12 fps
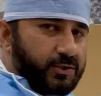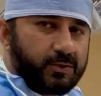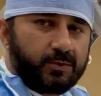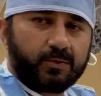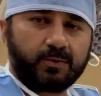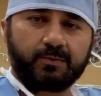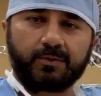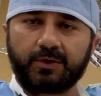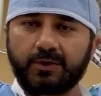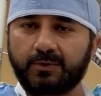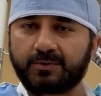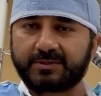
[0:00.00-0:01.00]
to
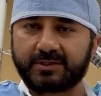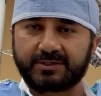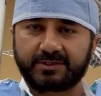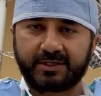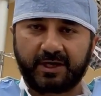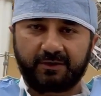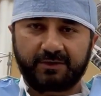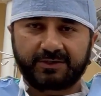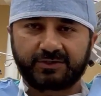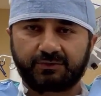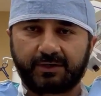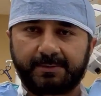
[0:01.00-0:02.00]
use a steri
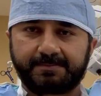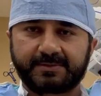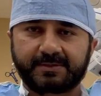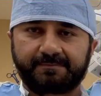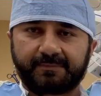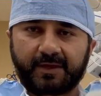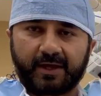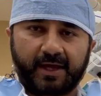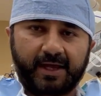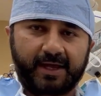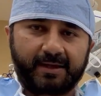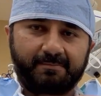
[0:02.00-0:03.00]
strips
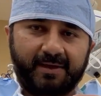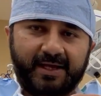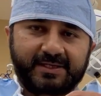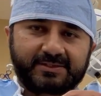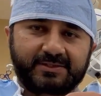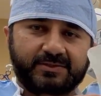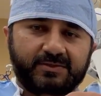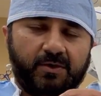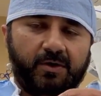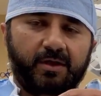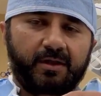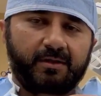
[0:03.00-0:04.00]
and
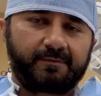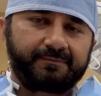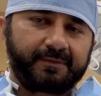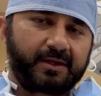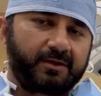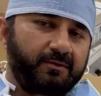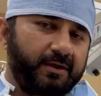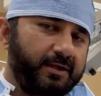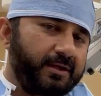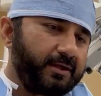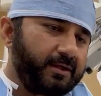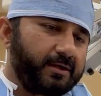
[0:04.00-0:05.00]
Mastasol right
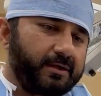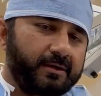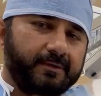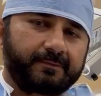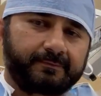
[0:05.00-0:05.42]
here.